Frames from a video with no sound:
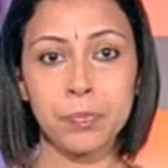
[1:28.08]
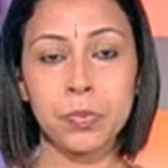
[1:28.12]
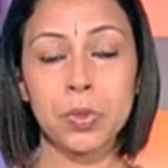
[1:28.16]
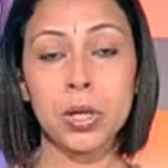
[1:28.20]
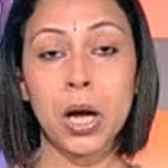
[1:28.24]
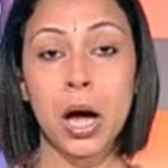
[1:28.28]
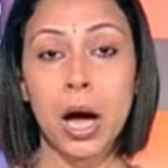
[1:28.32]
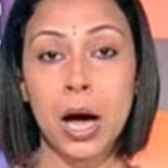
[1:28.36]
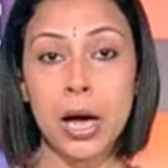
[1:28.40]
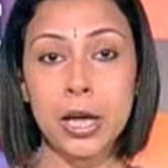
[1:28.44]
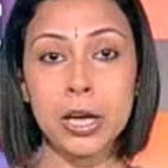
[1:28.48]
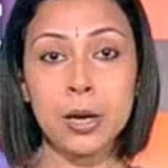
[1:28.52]

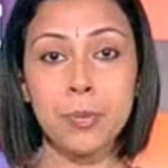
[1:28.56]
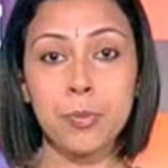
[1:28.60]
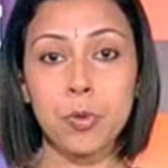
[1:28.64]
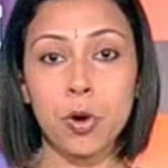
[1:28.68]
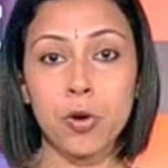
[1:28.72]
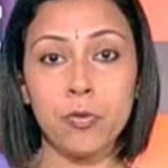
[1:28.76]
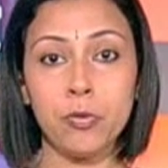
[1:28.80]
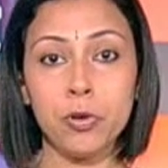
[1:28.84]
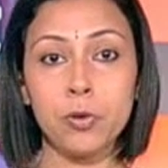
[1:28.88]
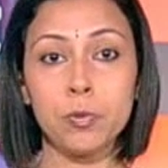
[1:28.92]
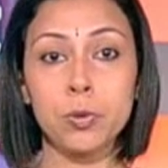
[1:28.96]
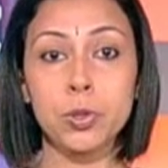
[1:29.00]
The higher
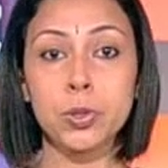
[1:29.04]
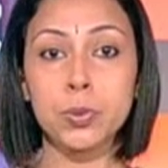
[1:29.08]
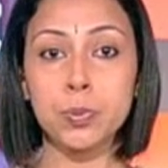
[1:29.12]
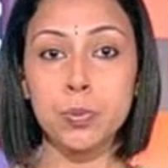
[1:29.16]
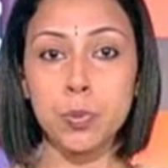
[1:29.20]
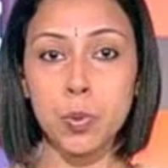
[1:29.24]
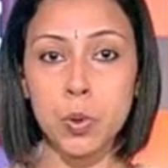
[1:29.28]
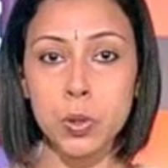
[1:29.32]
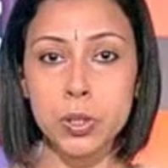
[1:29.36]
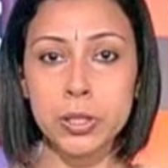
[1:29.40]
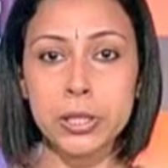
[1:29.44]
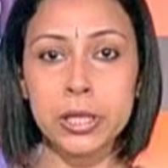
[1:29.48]
profit was
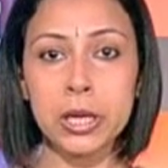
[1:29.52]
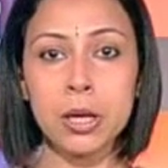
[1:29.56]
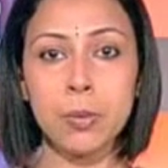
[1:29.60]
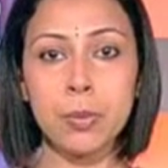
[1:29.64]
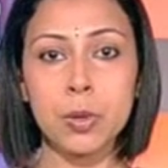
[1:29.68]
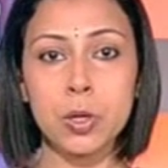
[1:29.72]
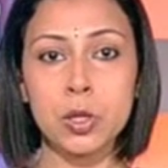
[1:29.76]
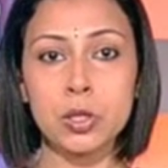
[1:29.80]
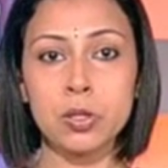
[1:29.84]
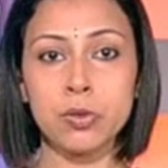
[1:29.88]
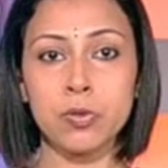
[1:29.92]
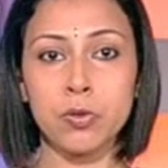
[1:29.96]
mostly
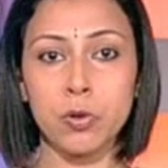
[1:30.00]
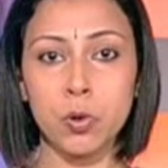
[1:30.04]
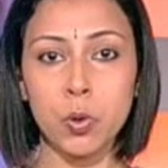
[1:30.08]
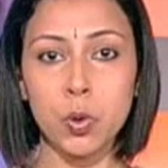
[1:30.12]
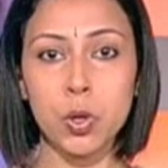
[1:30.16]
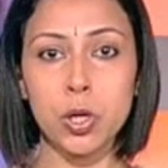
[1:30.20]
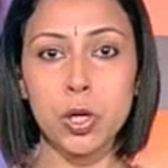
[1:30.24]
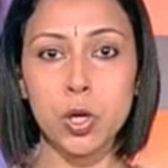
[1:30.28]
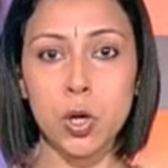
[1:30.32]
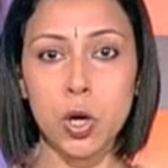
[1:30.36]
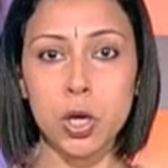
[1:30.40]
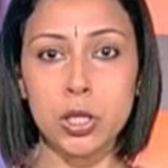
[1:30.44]
because of
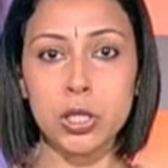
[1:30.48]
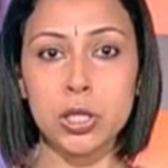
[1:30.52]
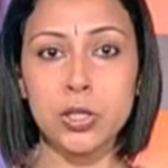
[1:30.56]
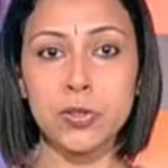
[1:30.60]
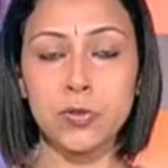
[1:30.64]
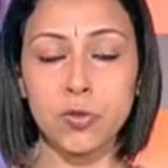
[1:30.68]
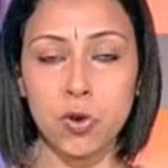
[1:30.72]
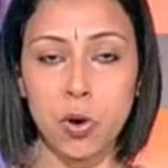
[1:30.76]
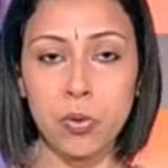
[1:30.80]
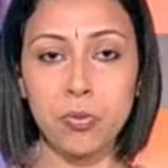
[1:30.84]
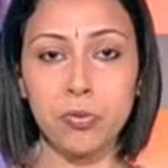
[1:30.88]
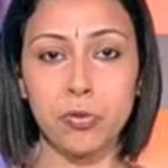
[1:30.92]
lower
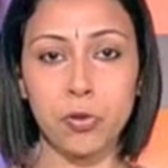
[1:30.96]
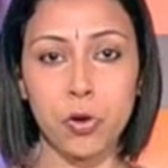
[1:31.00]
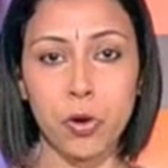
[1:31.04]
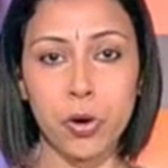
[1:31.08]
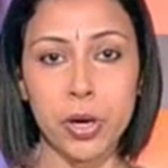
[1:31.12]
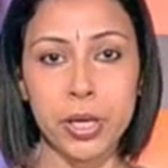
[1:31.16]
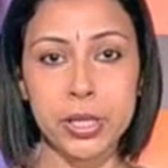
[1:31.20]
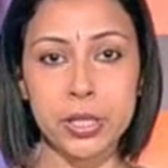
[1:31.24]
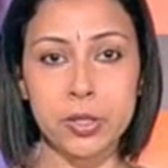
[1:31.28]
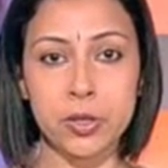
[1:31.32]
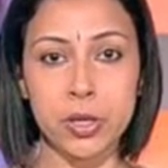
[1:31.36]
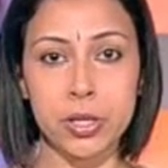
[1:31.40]
losses from
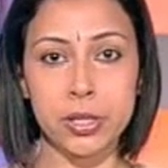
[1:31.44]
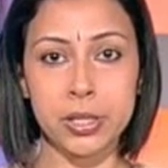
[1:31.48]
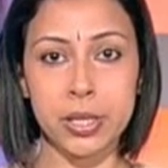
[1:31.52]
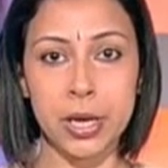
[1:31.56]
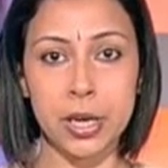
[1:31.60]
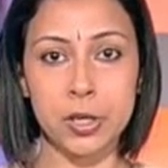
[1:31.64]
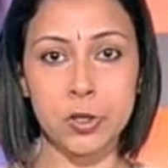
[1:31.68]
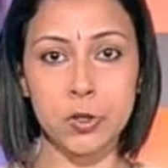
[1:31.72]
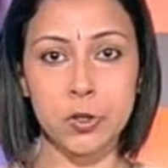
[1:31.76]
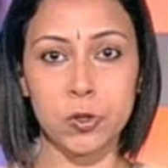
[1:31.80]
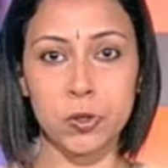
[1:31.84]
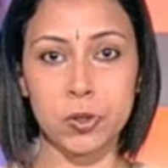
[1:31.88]
forex
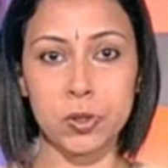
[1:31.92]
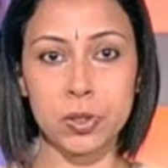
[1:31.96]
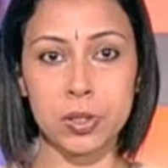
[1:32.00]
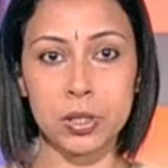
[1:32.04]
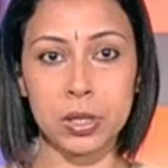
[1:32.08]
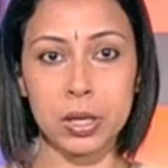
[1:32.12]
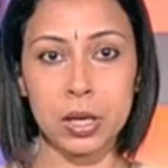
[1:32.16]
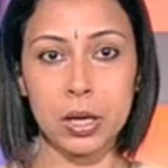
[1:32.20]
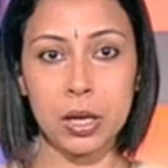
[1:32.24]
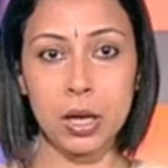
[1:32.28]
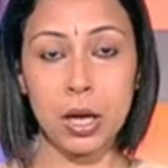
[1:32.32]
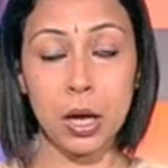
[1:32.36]

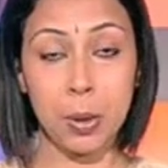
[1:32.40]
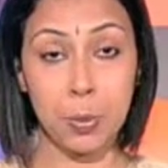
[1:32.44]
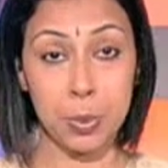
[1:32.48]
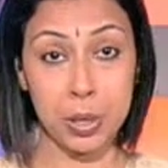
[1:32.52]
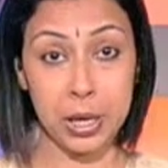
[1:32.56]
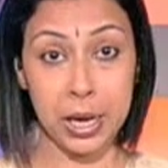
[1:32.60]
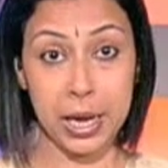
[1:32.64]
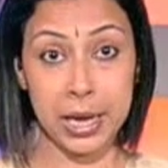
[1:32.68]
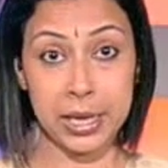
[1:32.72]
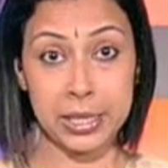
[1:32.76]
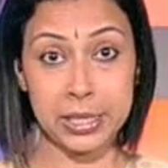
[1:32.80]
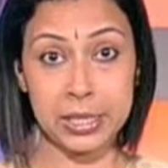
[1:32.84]
transactions
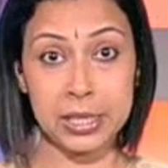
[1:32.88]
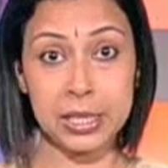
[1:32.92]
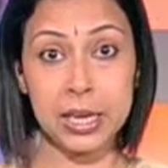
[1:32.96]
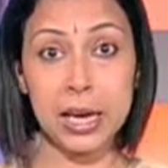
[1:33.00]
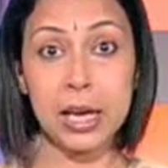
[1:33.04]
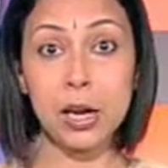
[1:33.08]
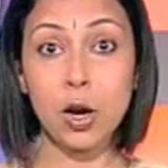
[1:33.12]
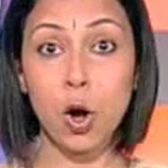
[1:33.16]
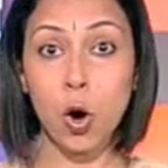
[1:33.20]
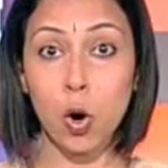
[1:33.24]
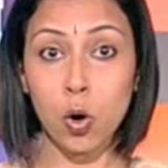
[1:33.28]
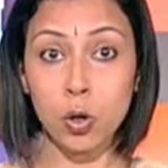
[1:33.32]
but
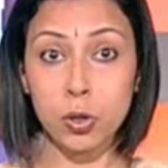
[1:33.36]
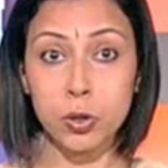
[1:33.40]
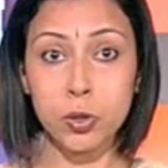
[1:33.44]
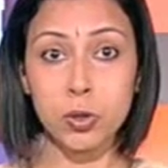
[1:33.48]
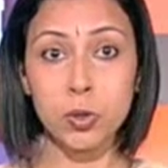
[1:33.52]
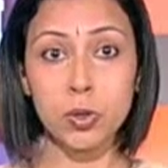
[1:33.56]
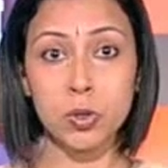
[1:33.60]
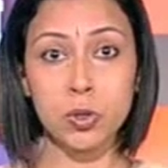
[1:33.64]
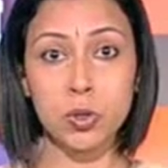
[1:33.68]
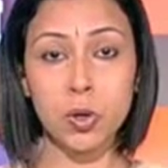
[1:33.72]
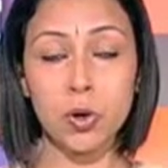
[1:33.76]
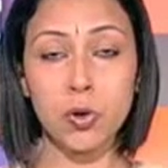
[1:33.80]
HCL
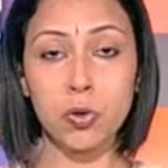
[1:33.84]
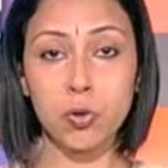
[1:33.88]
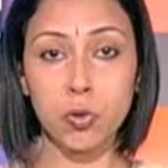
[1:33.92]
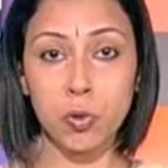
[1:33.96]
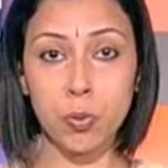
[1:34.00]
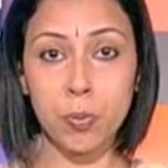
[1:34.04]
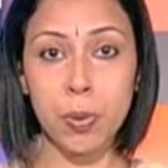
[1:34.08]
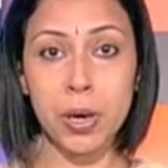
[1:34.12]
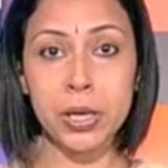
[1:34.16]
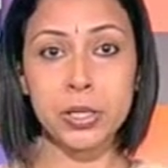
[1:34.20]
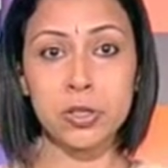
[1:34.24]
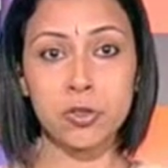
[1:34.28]
also saw
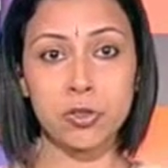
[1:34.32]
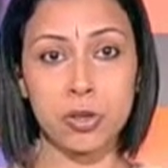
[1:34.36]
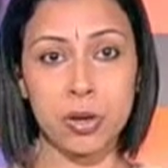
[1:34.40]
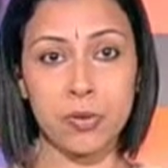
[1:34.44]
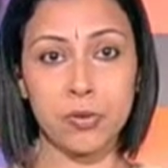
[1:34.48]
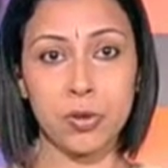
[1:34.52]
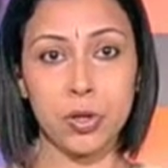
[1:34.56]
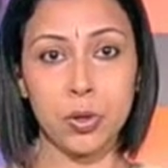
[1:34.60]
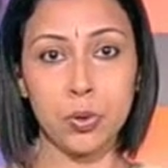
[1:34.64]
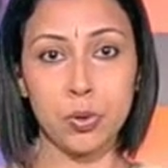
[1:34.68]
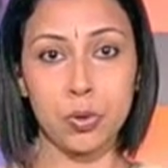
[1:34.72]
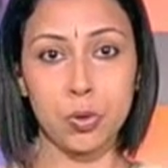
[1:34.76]
robust
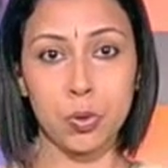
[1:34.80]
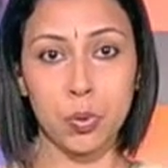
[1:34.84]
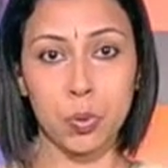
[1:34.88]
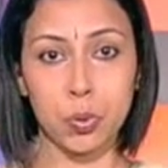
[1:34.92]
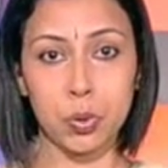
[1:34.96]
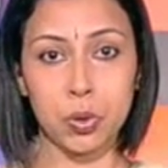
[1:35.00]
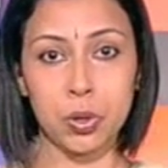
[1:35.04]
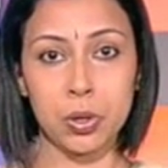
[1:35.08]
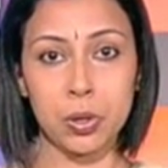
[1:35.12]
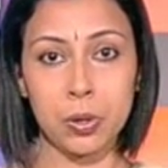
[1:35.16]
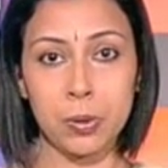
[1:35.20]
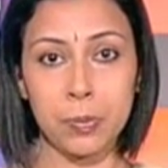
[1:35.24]
revenue
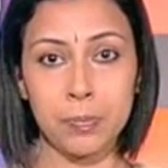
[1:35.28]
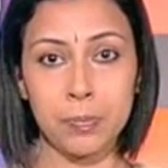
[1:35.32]
growth.